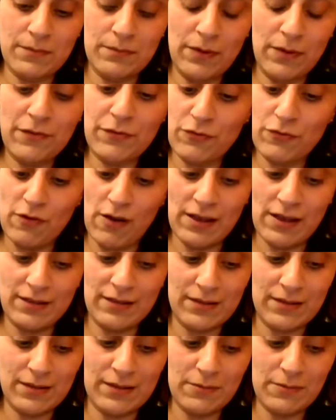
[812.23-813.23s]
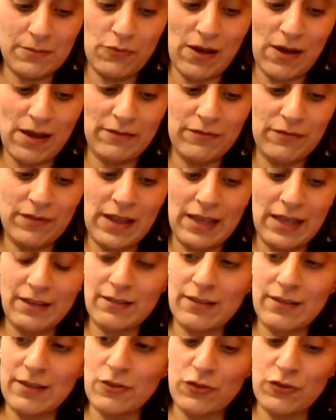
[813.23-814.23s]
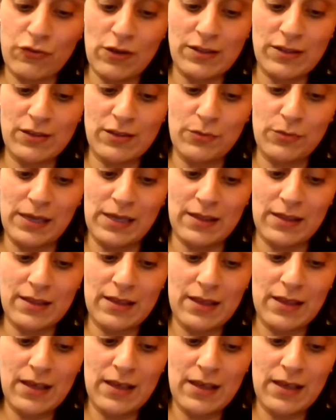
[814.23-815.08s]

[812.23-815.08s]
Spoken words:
puffed rice, bran flakes, and shredded wheat.